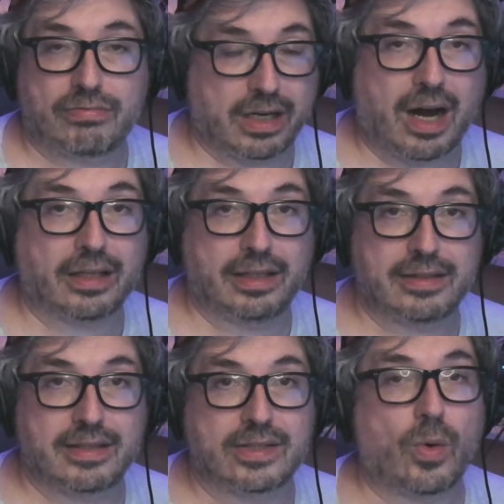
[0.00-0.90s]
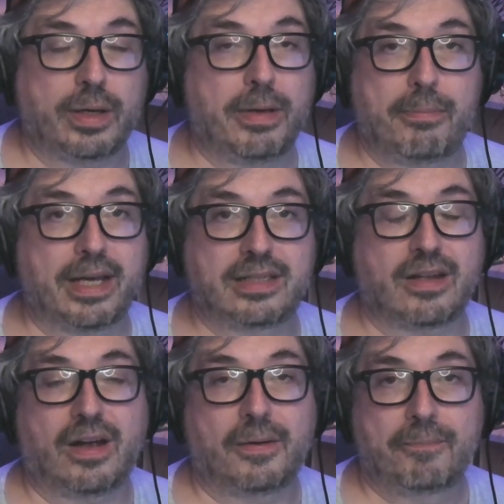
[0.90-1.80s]
regardless, is going to be a big
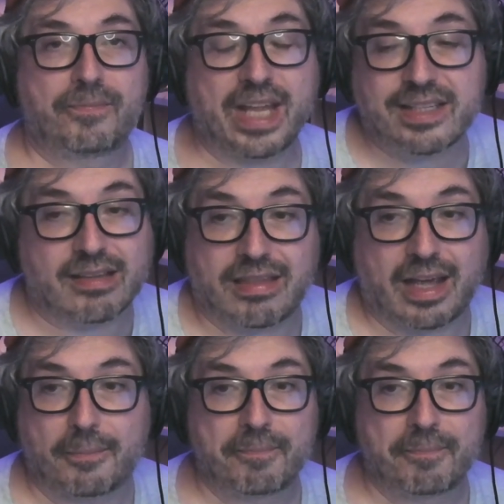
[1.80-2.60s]
star. That's the thing.